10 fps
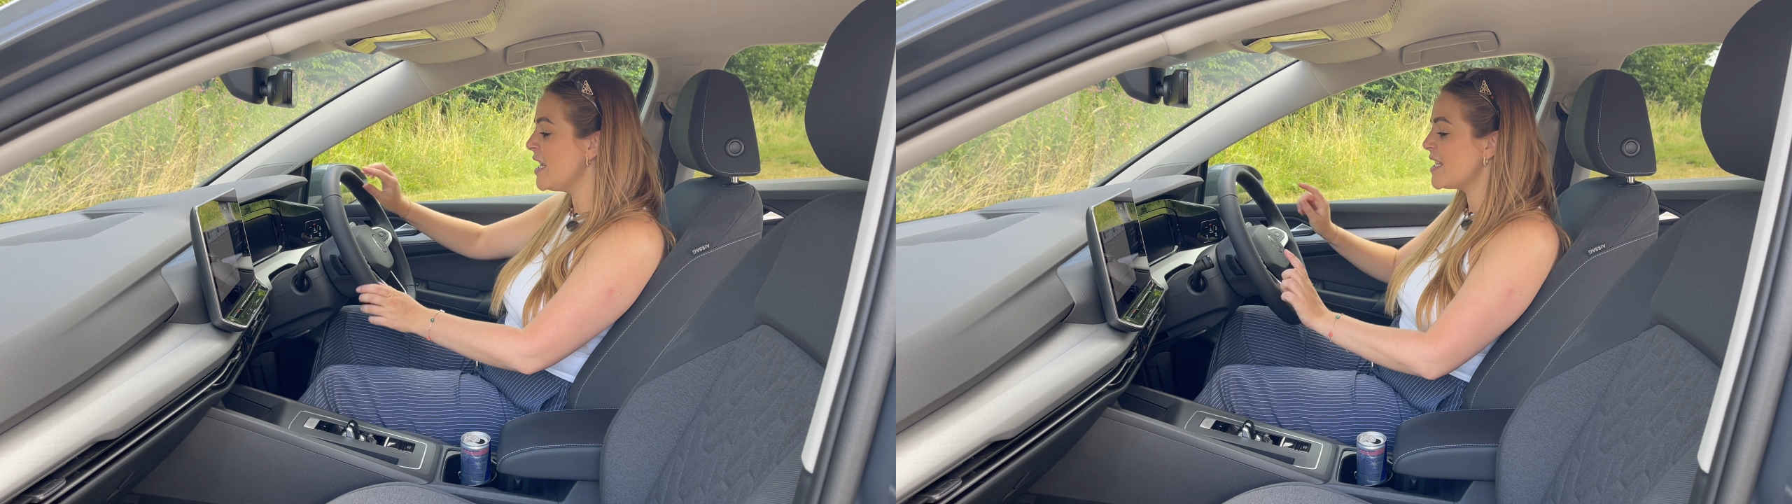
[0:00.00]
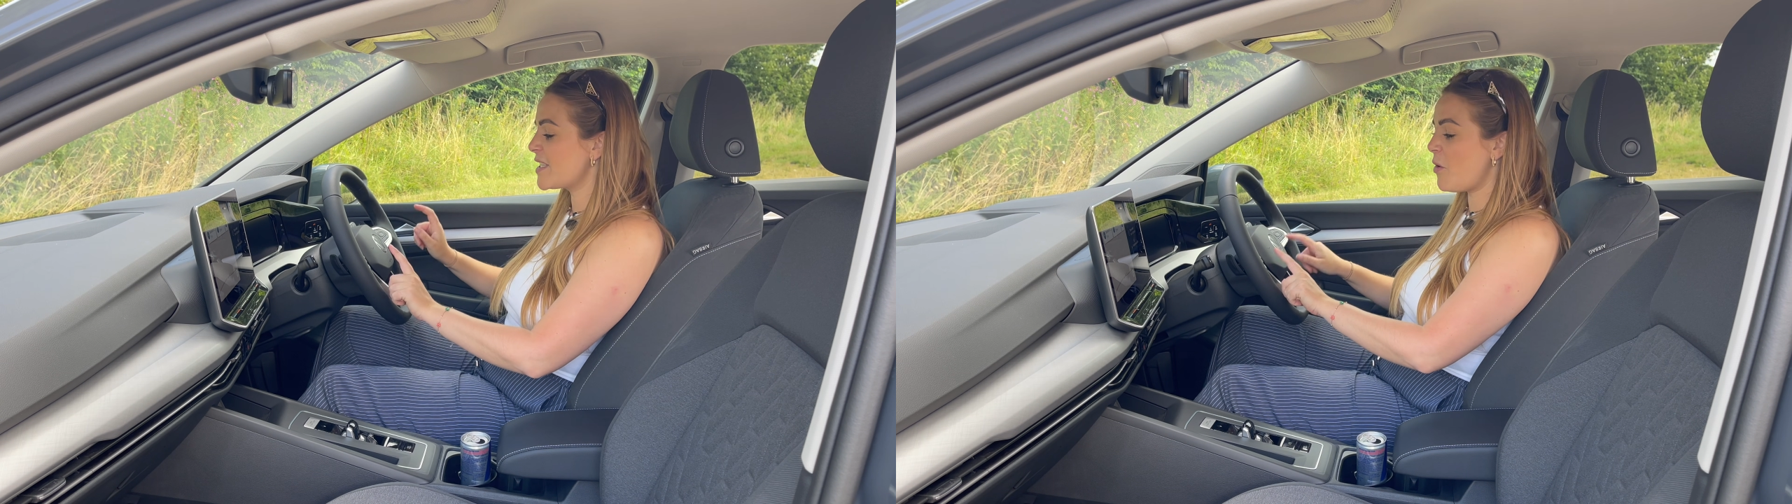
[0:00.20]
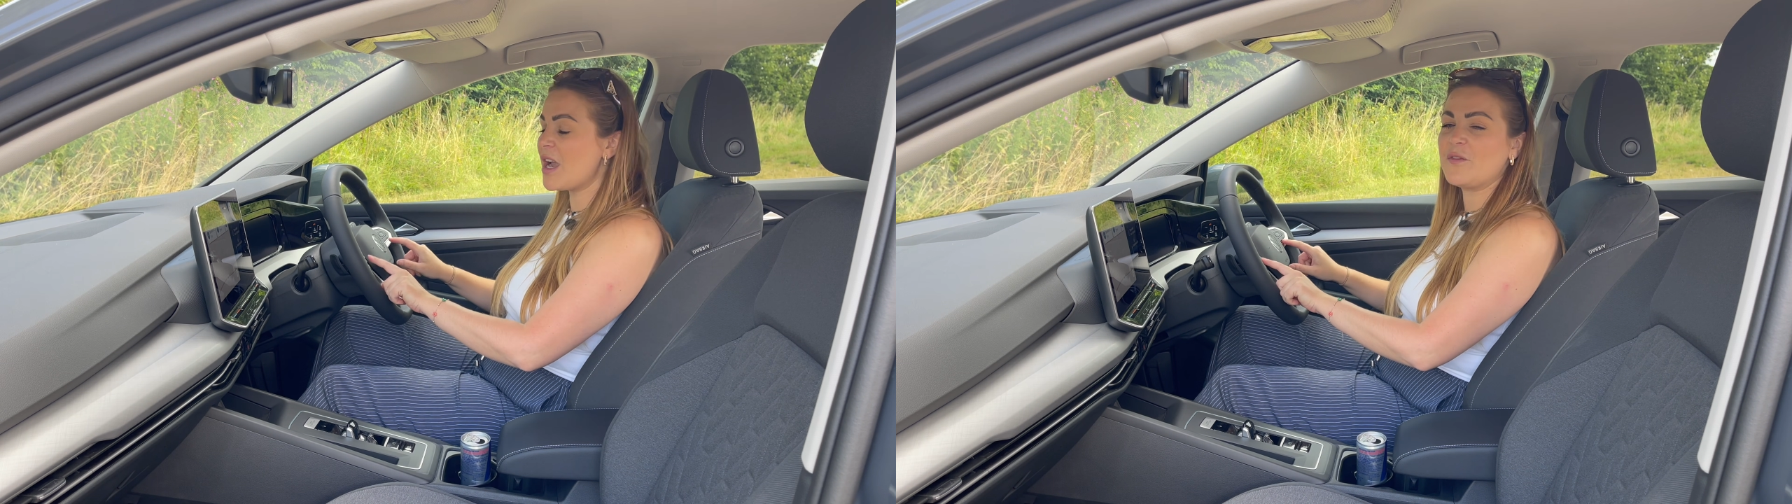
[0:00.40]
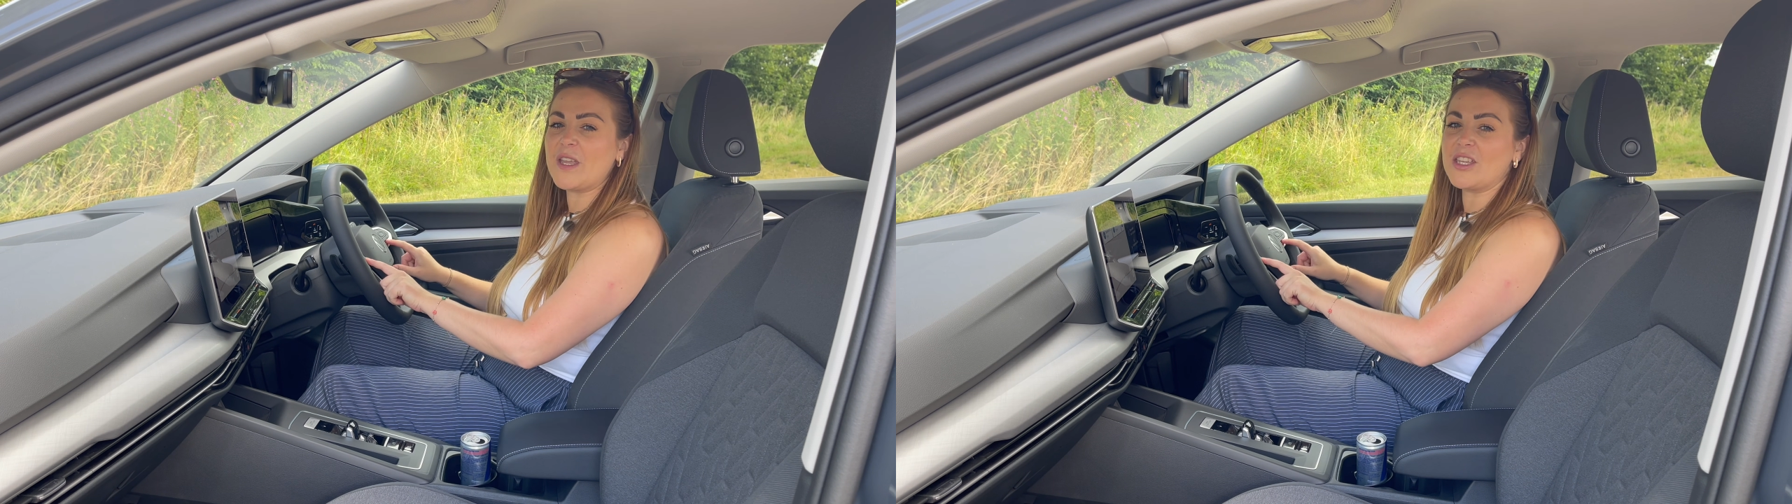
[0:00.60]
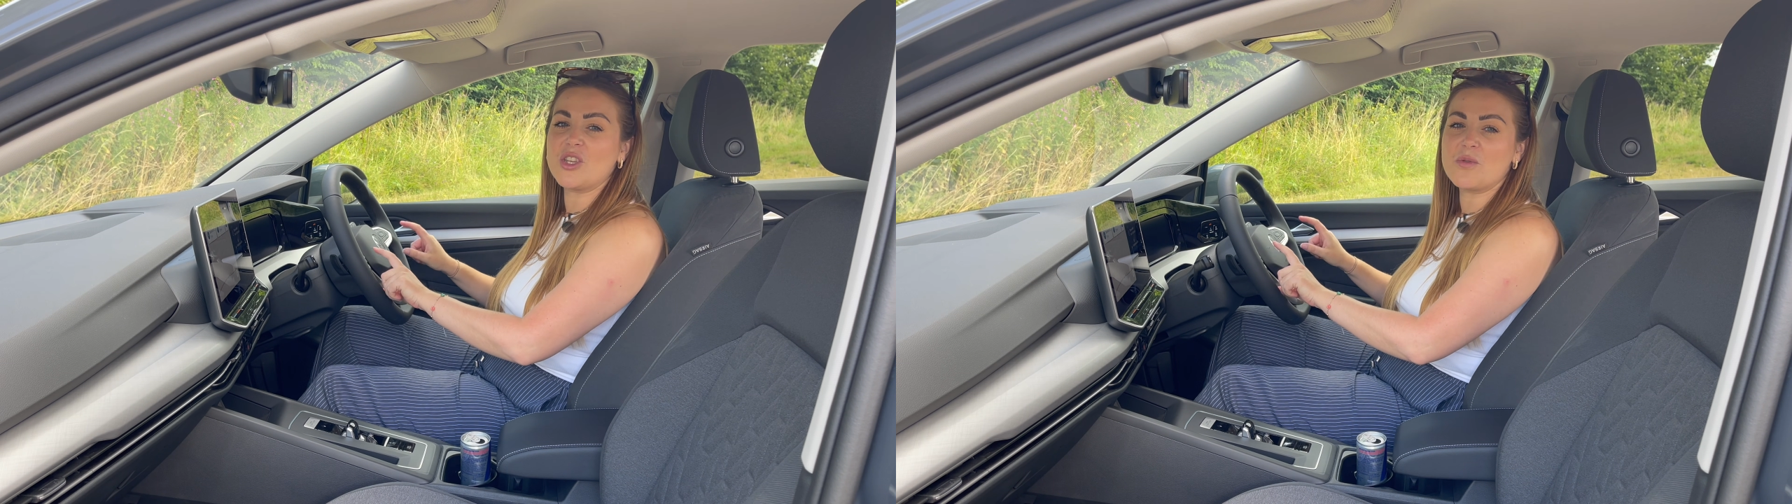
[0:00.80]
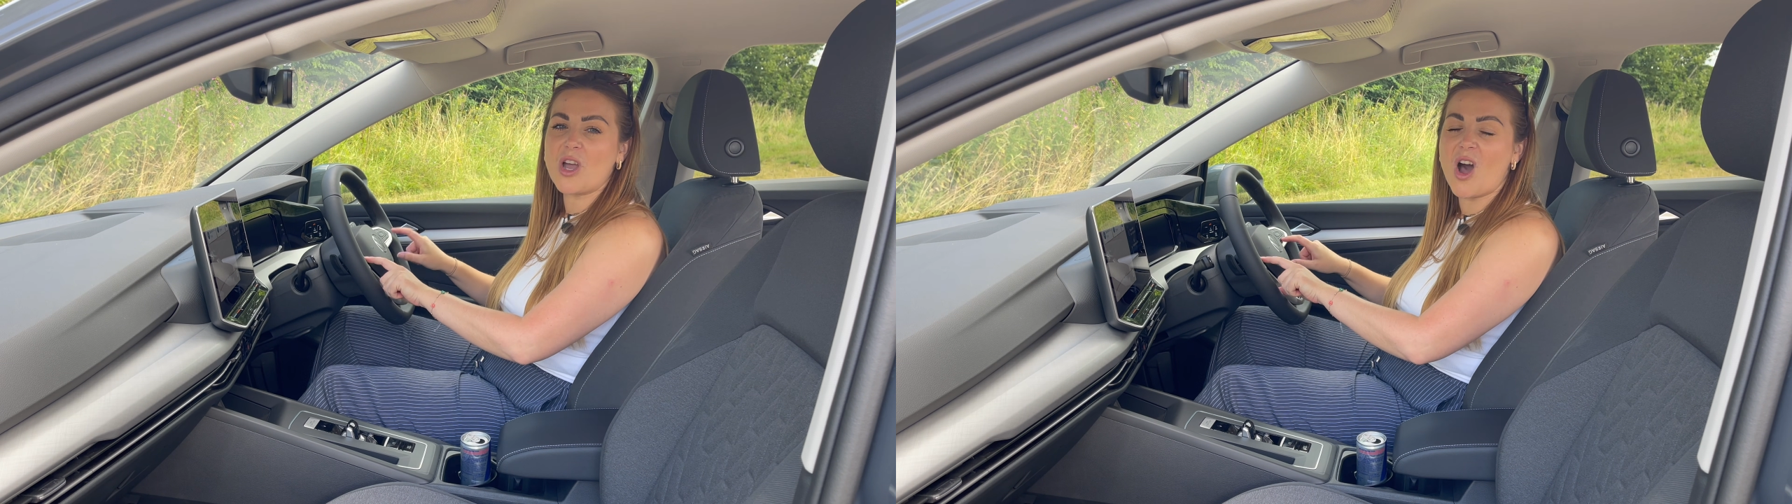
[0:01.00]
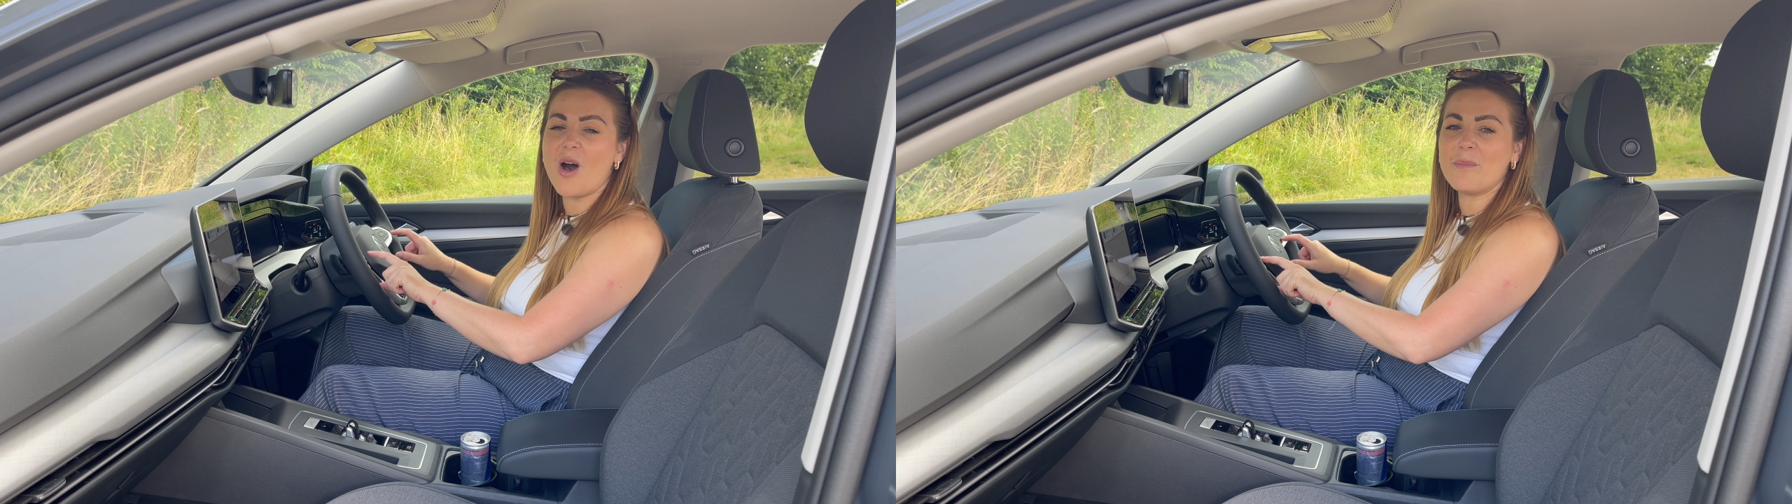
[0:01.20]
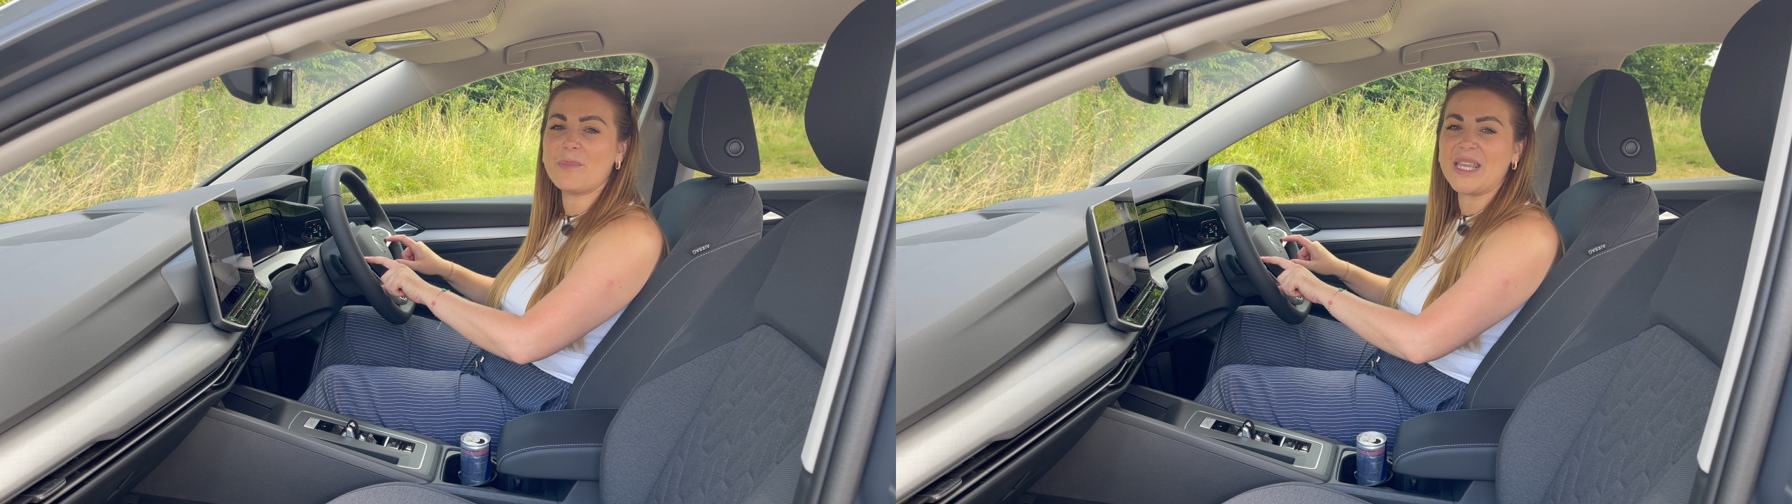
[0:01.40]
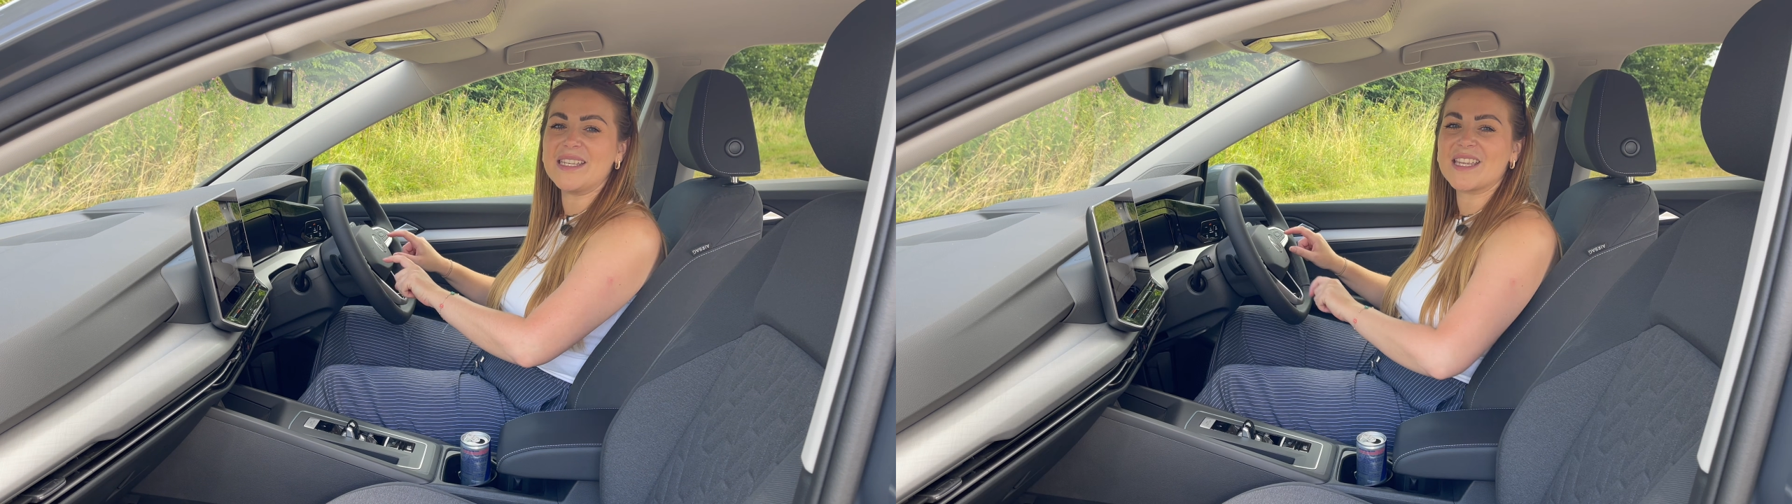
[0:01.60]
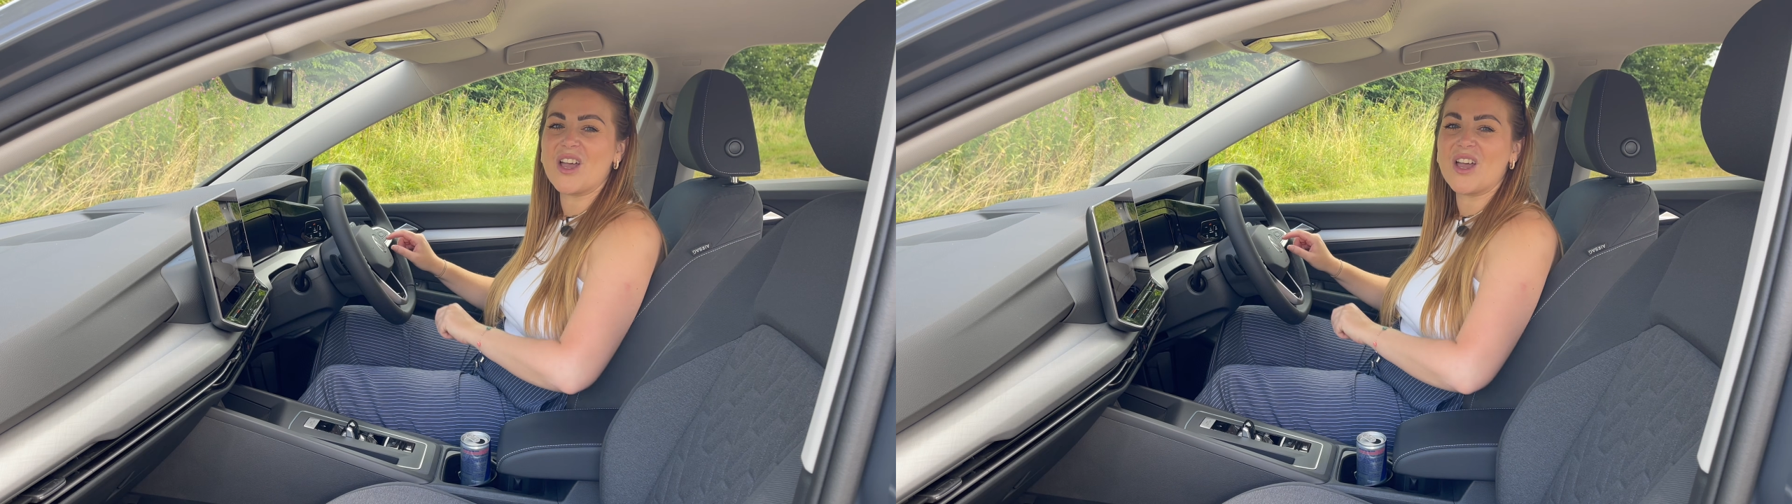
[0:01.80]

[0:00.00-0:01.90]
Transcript: So I think you can't beat